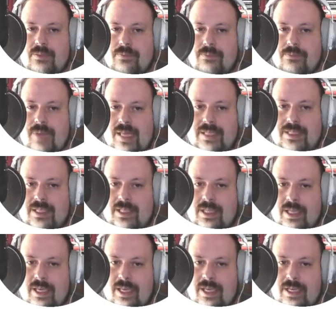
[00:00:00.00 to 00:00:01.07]

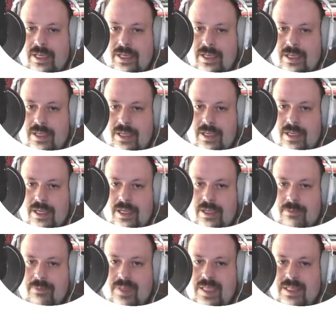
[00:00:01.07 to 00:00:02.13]
basically,
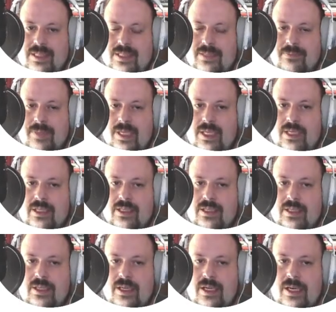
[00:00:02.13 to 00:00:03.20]
uh, this has
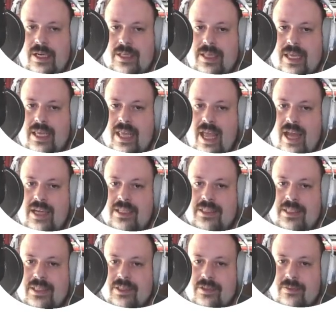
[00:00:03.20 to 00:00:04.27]
been uh, take care in
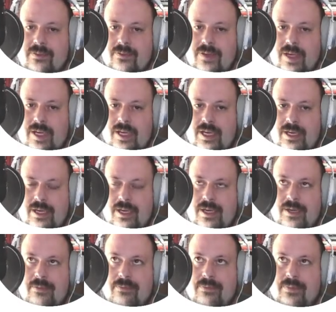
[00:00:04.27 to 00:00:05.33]
sense of,
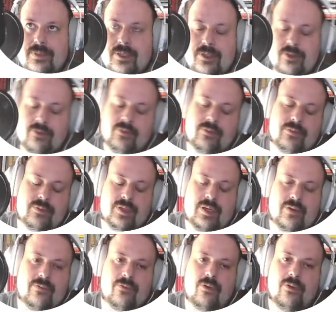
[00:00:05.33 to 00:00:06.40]
uh, you know, uh,
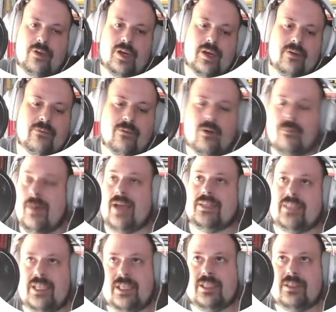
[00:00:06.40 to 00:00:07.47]
for, uh,
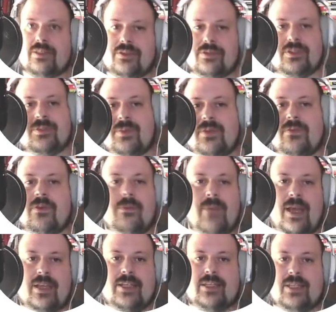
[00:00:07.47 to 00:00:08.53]
formatting. So it's been
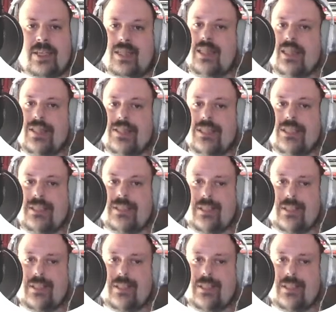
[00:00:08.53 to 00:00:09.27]
formatted and that's it.